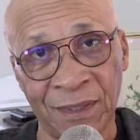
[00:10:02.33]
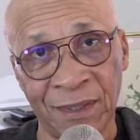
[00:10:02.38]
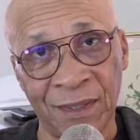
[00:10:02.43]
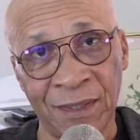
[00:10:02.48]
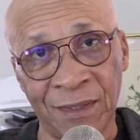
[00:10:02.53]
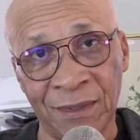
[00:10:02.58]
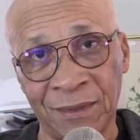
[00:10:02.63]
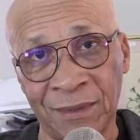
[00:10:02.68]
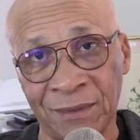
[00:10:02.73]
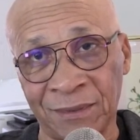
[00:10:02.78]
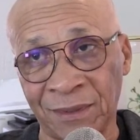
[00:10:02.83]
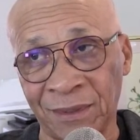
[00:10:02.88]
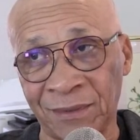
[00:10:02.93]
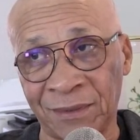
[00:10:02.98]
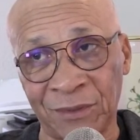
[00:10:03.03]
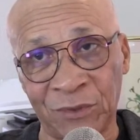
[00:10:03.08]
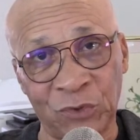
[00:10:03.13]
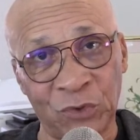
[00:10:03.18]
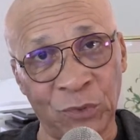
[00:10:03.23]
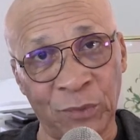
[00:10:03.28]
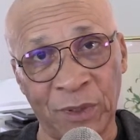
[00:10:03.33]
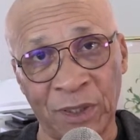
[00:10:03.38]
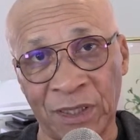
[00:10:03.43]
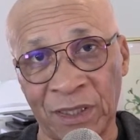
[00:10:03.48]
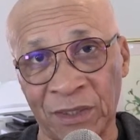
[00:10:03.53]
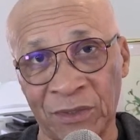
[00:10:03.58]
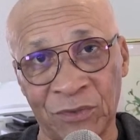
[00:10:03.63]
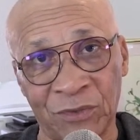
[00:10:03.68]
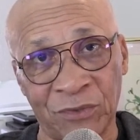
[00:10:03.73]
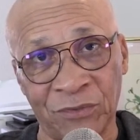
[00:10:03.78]
the scientists told me
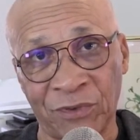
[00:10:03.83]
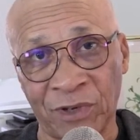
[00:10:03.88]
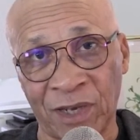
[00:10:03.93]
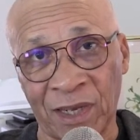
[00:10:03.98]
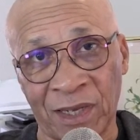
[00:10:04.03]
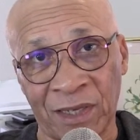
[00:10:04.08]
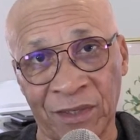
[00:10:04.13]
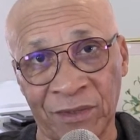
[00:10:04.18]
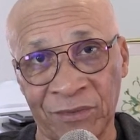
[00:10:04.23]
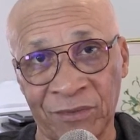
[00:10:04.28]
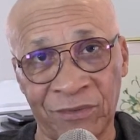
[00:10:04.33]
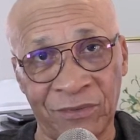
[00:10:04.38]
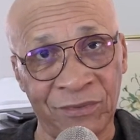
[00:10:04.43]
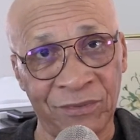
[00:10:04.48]
can't survive,